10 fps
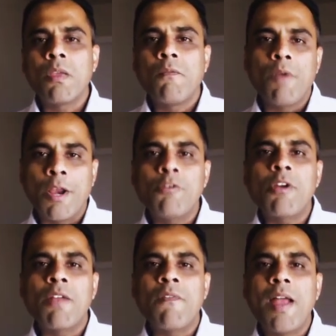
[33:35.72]
where you can
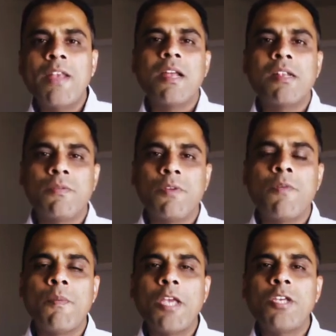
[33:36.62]
find tons of
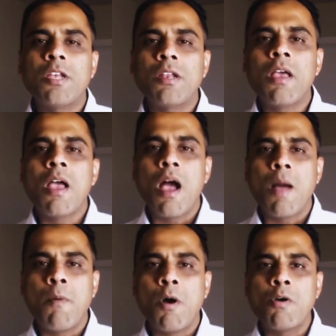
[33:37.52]
information
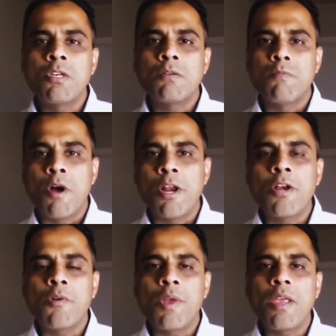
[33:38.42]
about
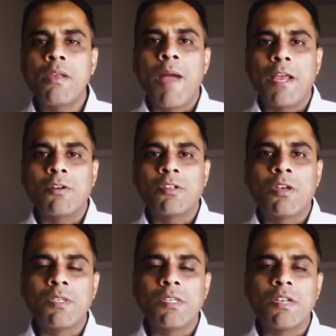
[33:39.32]
monitoring,
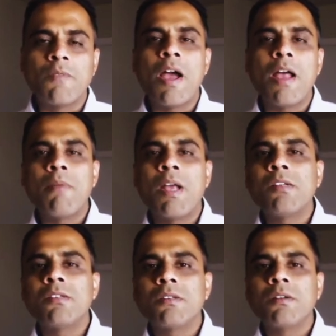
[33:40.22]
microservices
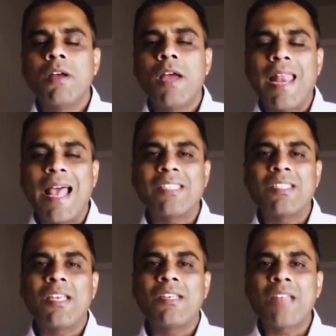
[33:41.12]
environments,
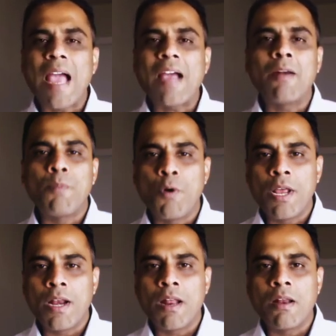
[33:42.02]
Elastic Stack reporting
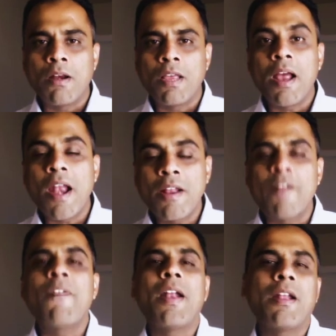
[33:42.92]
and alerting, and
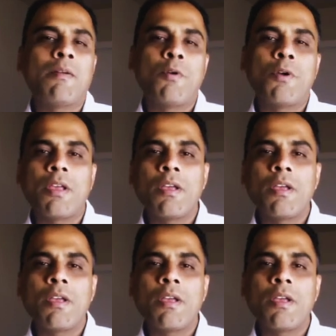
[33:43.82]
Grafana reporting.